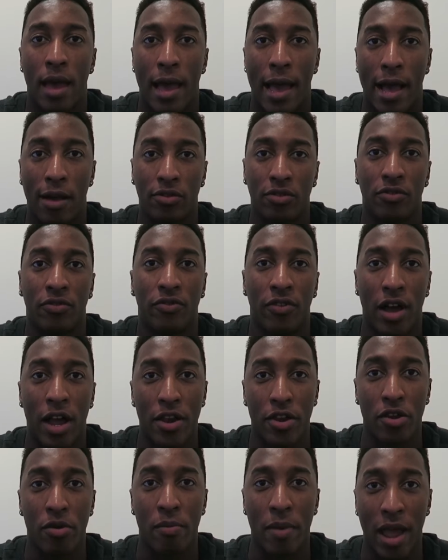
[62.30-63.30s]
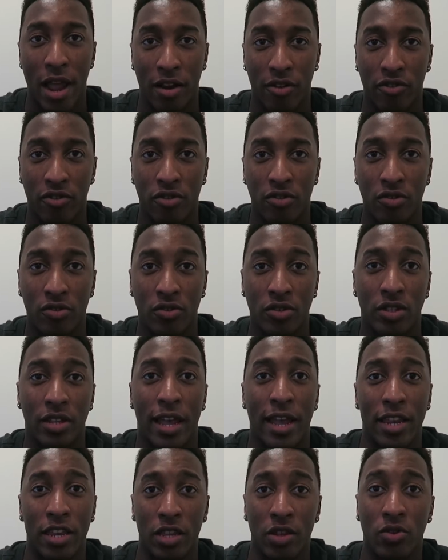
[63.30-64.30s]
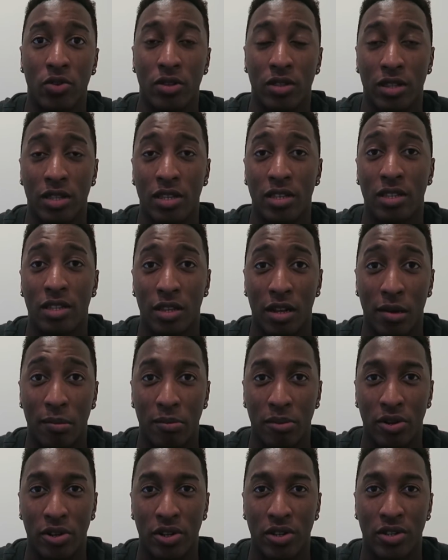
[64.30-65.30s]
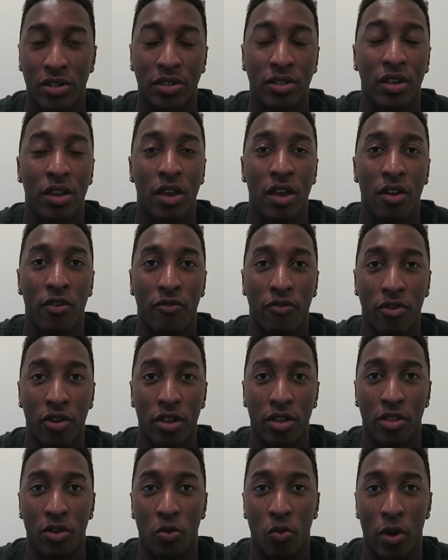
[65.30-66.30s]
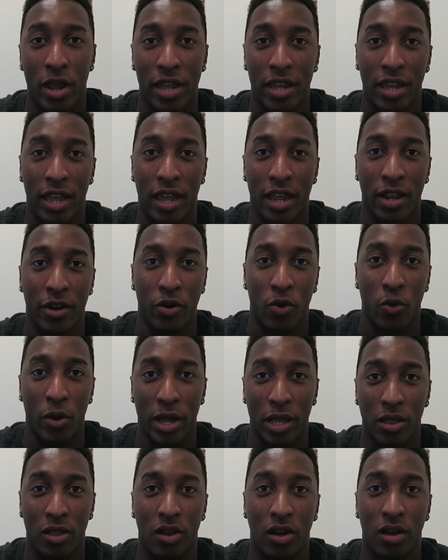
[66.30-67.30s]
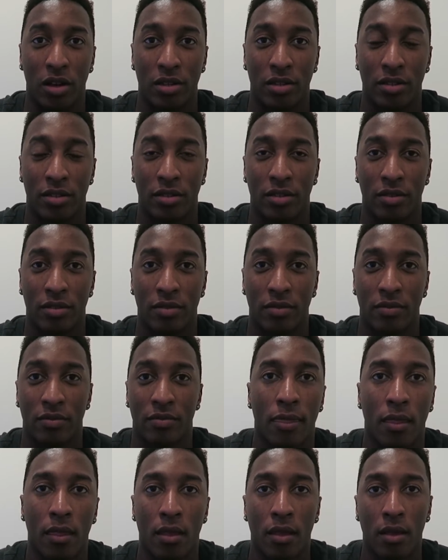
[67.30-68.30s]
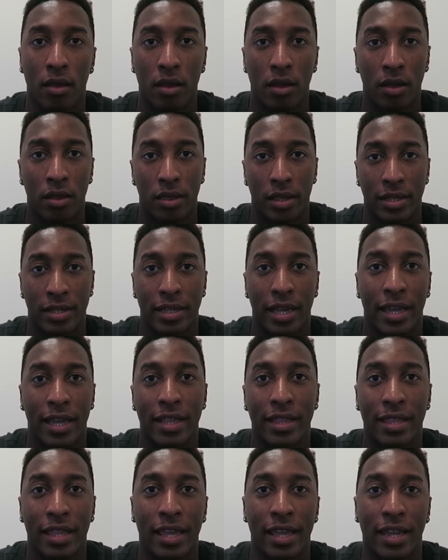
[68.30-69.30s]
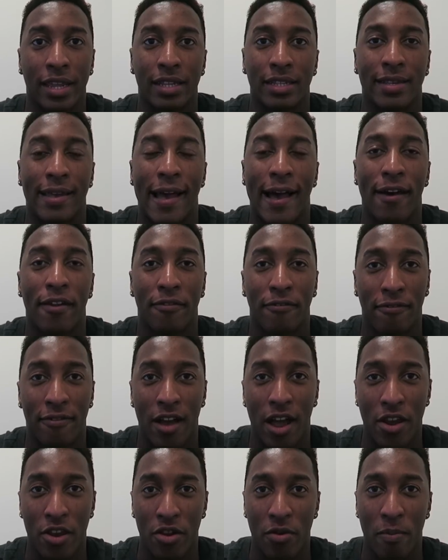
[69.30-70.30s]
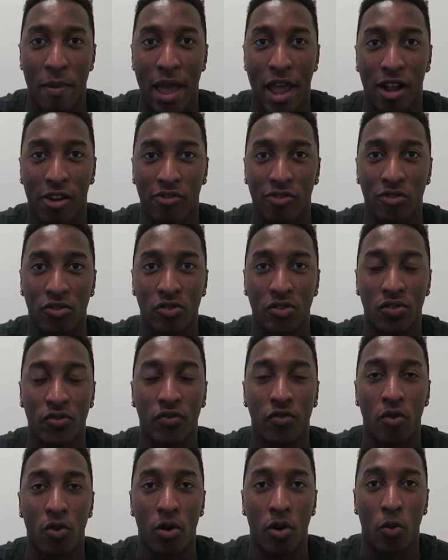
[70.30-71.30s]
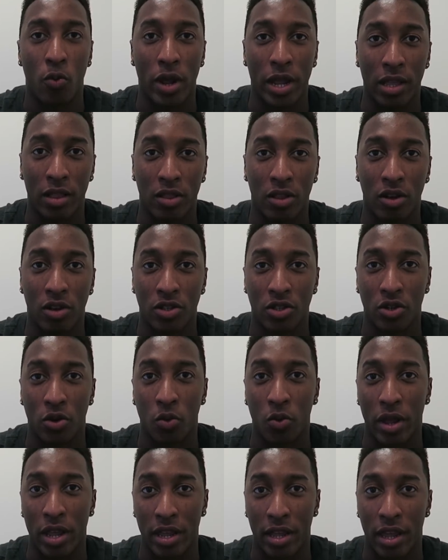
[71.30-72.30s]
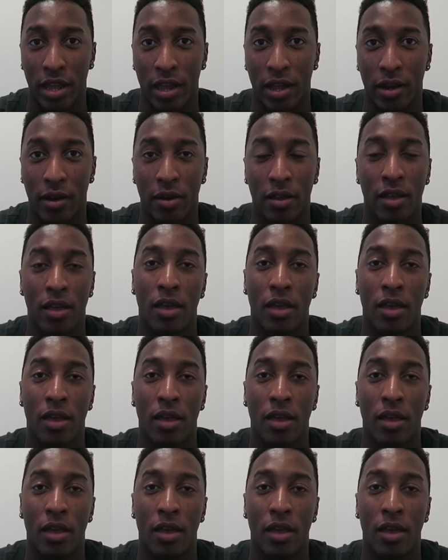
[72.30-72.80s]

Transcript: How to find your macros and use these numbers for either weight gain or weight loss. The second thing is how to find your macros for weight loss or weight gain.